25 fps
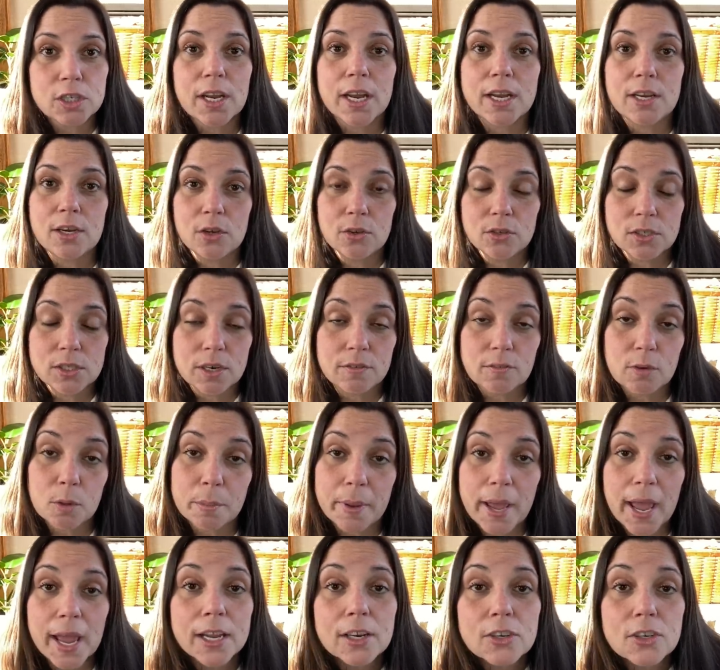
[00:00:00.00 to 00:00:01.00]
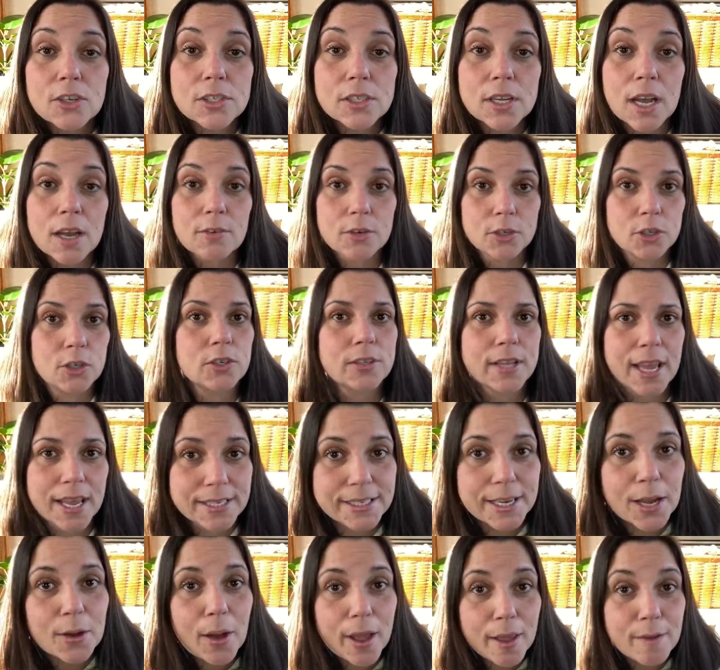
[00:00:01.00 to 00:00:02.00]
I know several packages got returned.
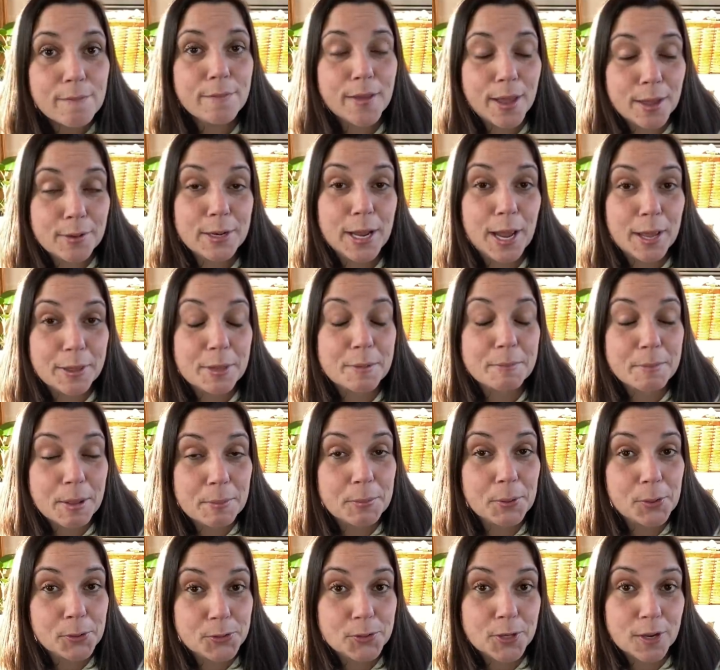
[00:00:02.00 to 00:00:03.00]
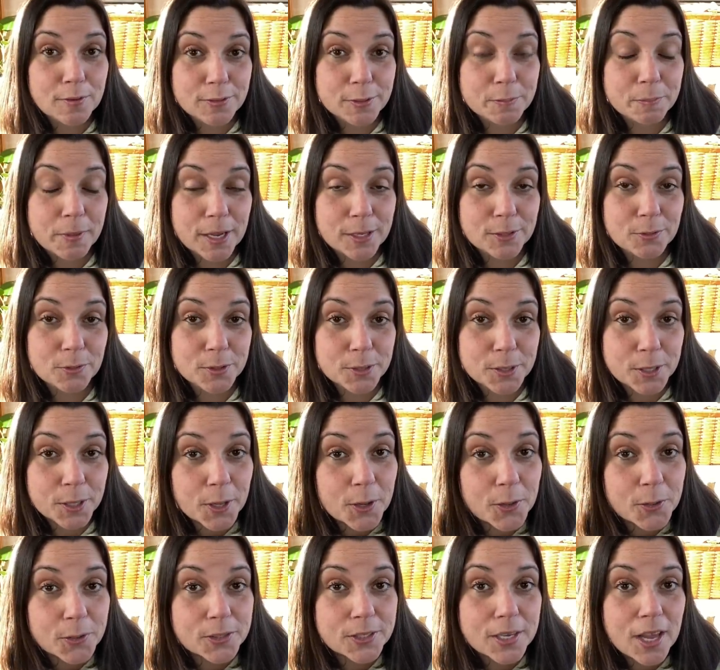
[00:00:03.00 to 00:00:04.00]
That's how I found out that my post office box was
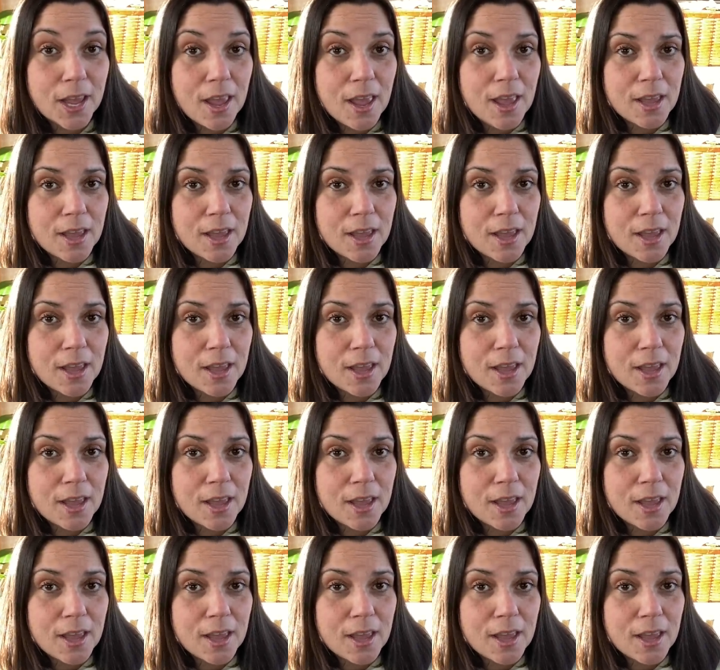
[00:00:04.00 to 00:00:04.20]
closed,